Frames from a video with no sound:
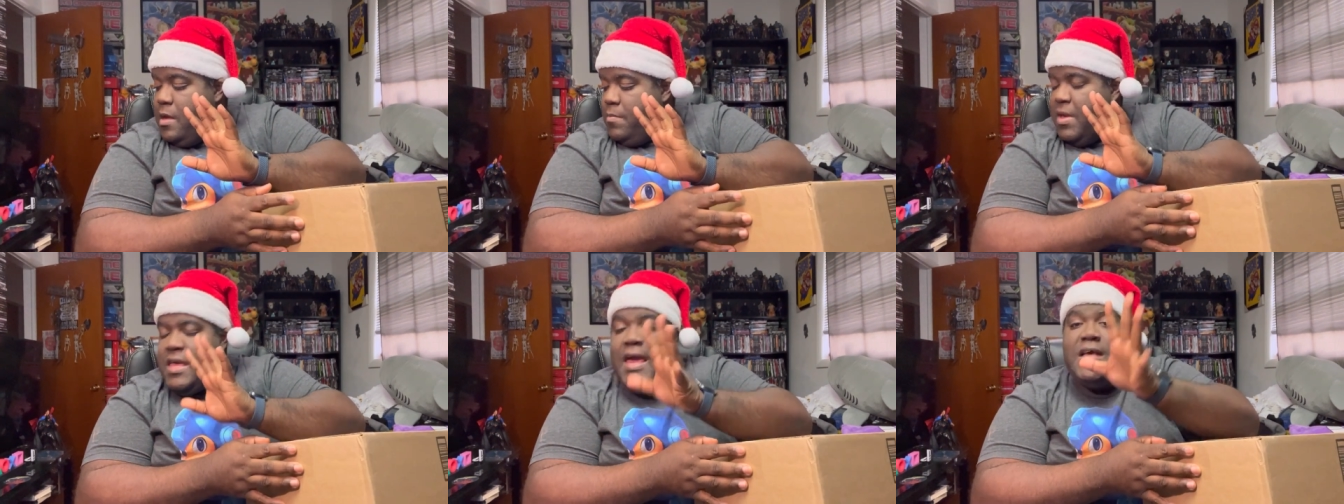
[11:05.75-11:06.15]

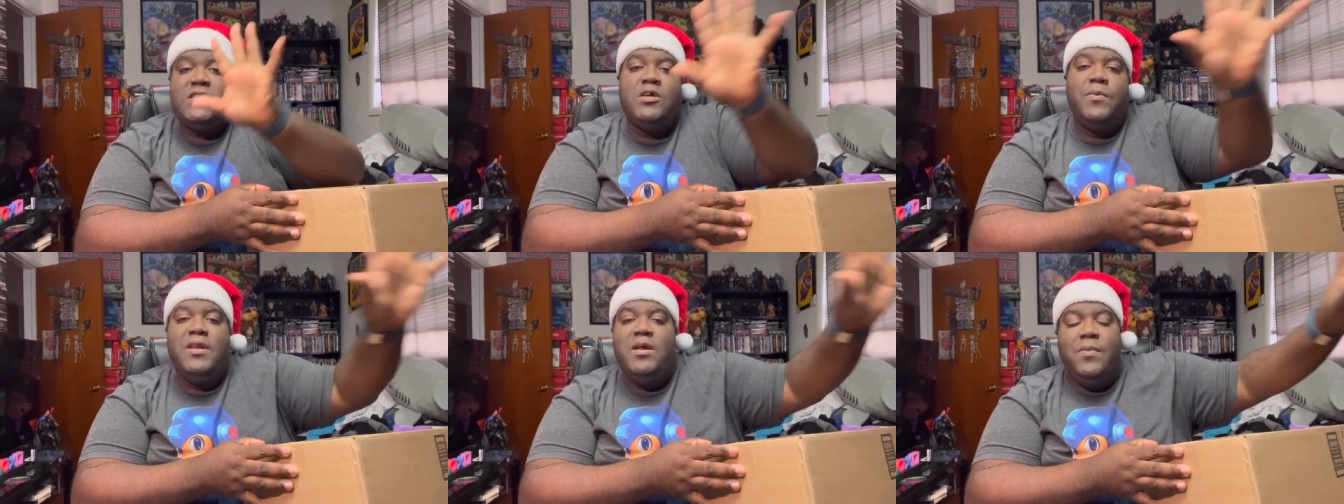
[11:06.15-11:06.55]
But yeah,
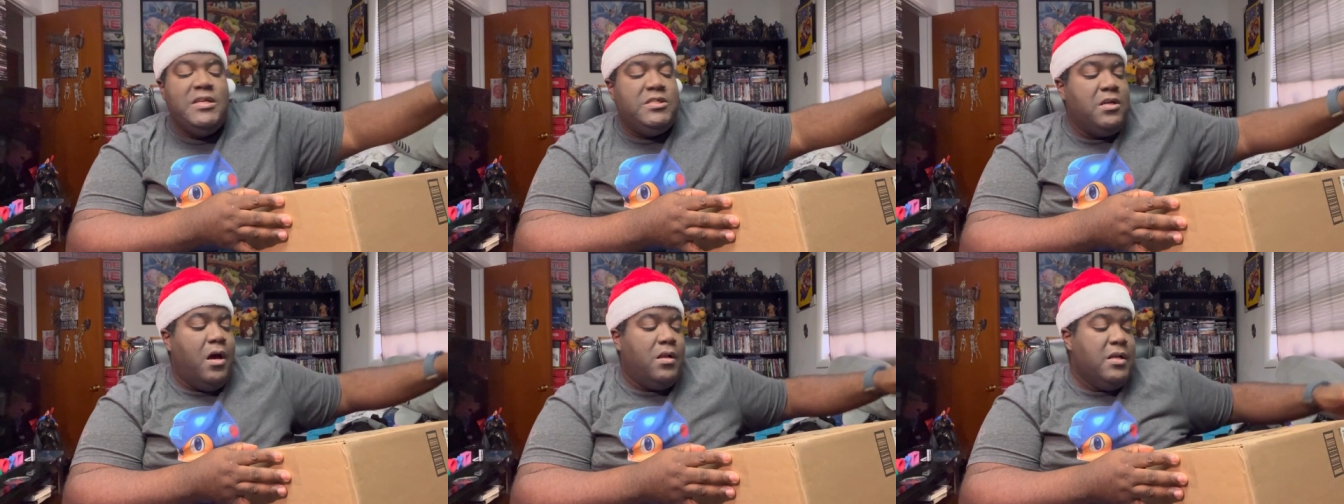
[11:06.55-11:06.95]
so
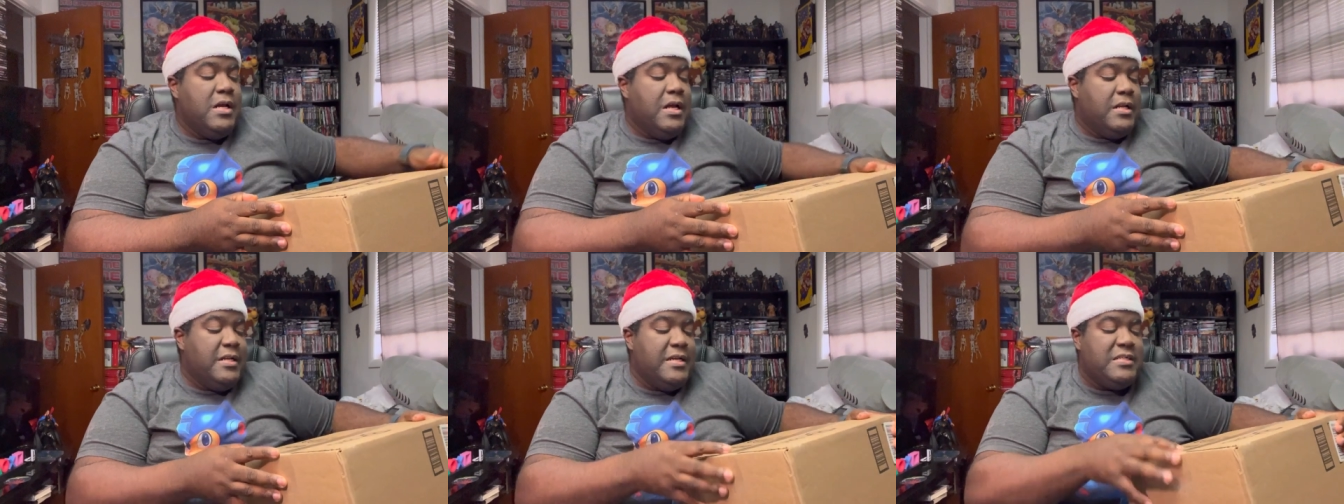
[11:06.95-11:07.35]
anyways, y'all,
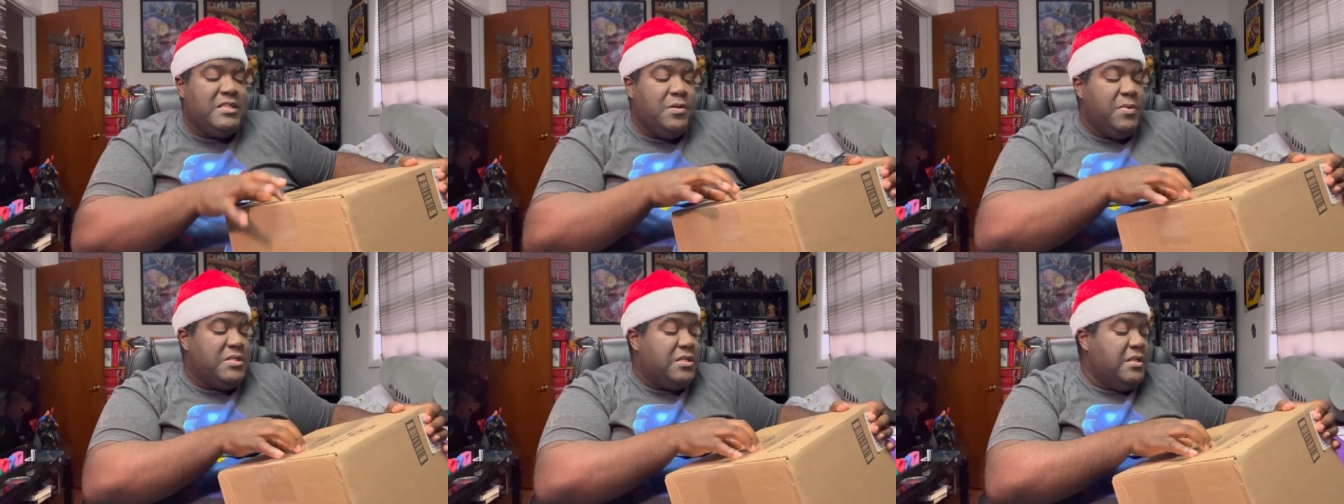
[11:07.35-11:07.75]
let's see
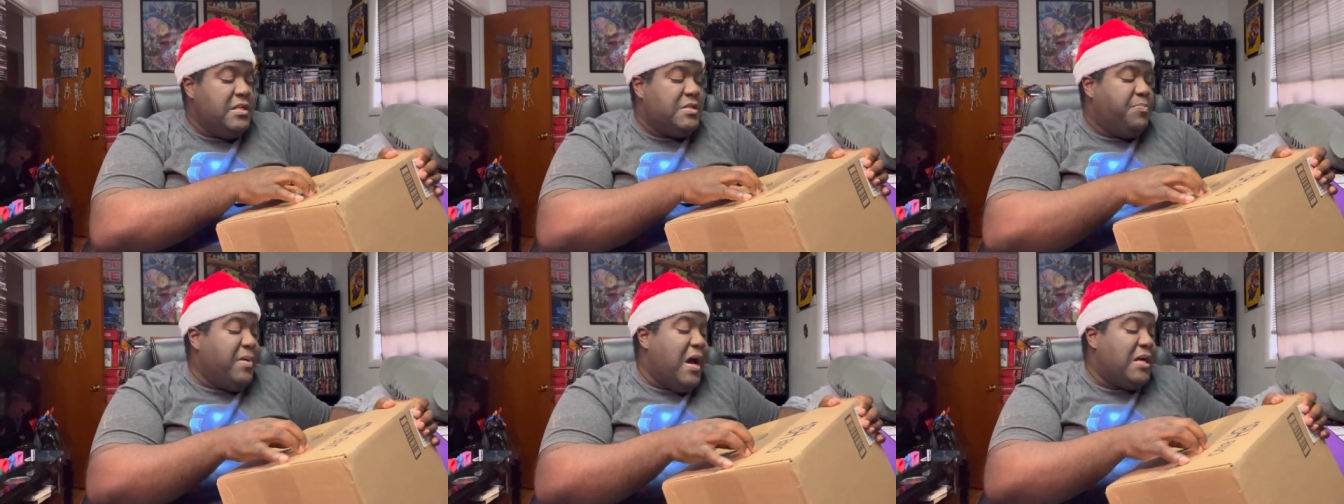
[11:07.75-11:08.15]
what's in
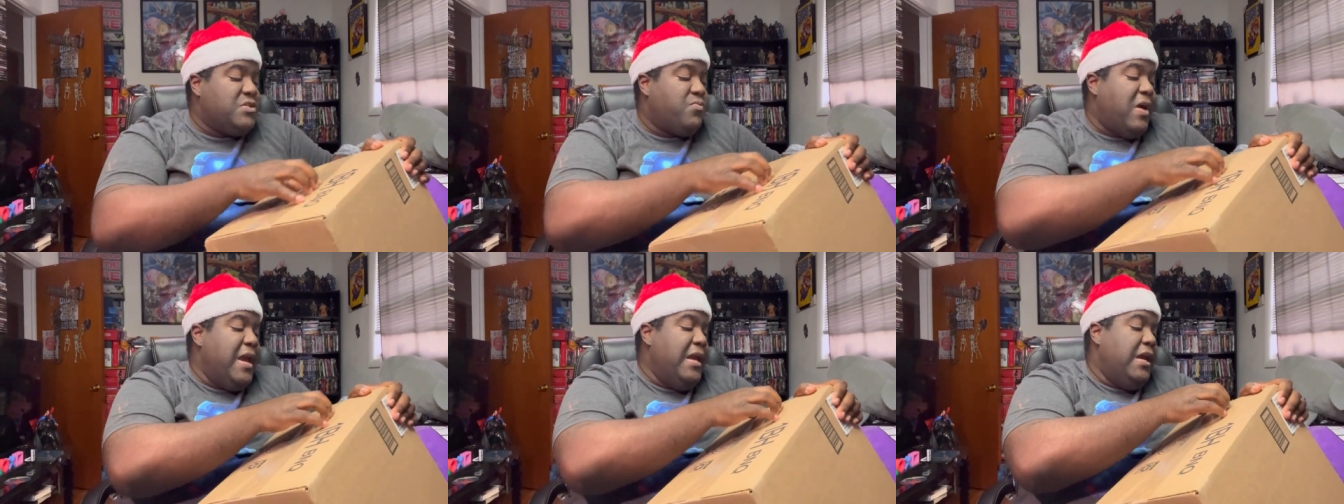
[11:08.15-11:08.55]
this box
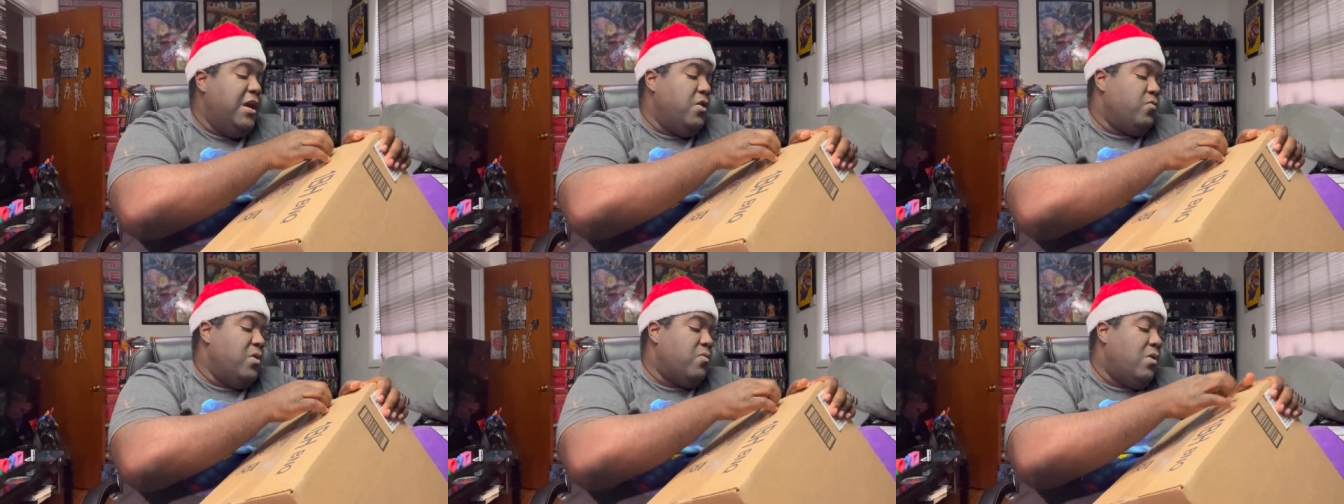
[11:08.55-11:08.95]
right
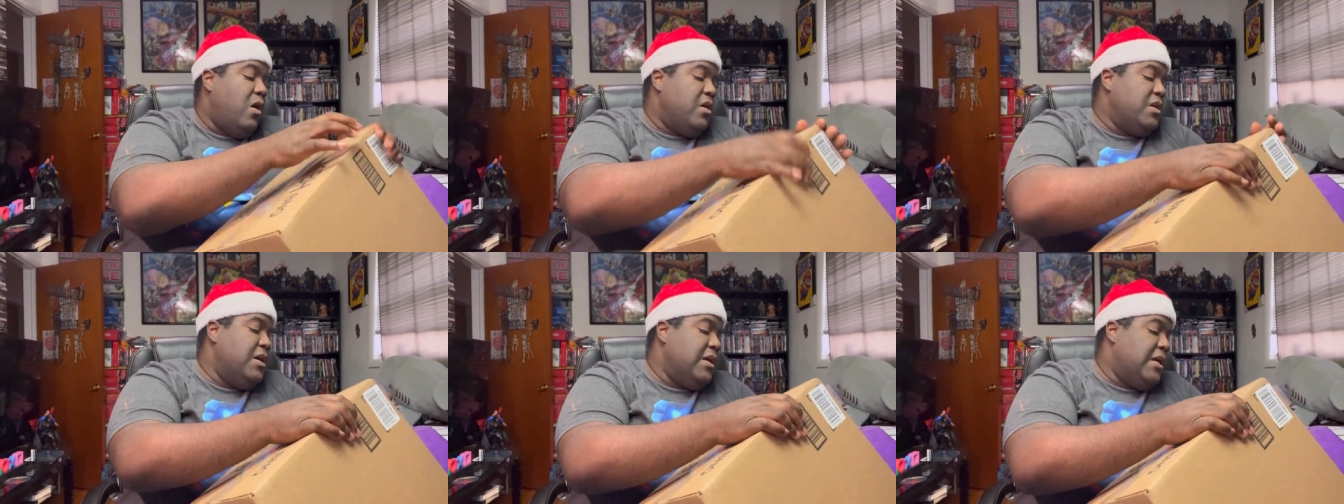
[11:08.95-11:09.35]
here, Real Raw
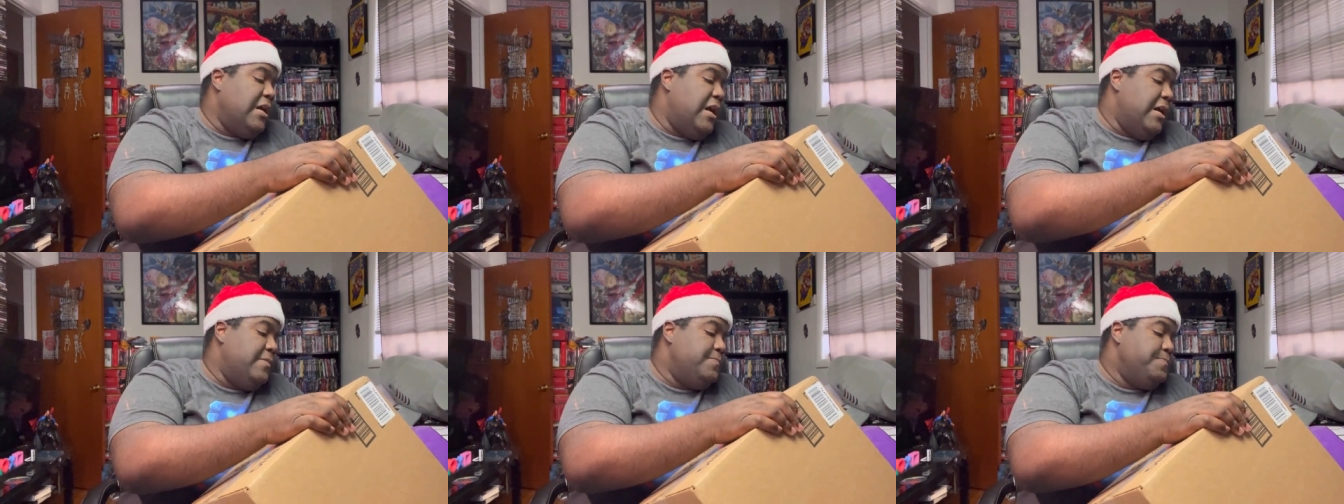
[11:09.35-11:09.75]
and
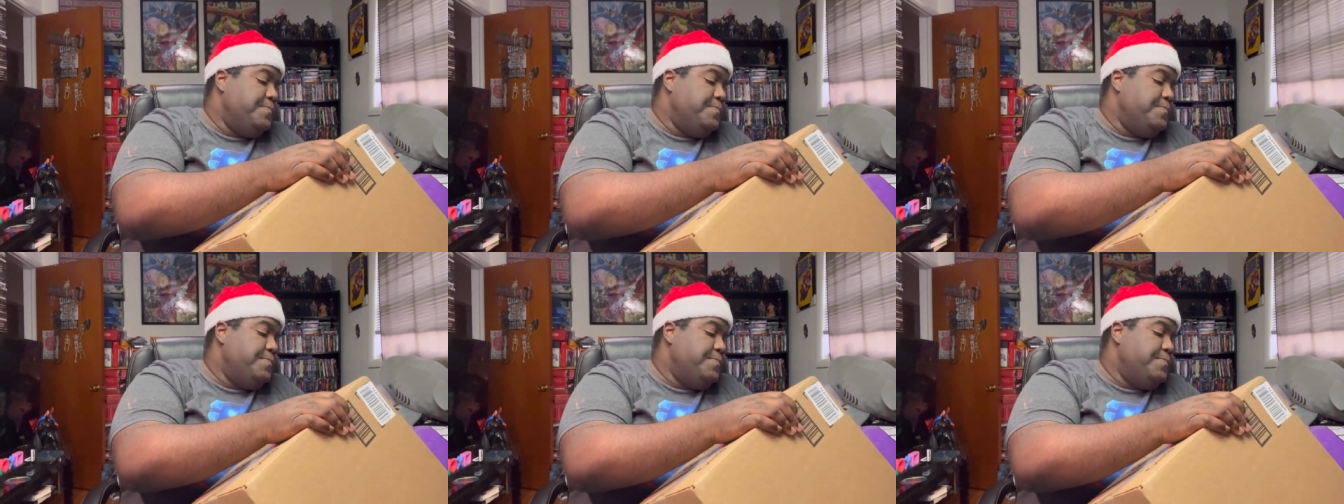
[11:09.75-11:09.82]
Uncut.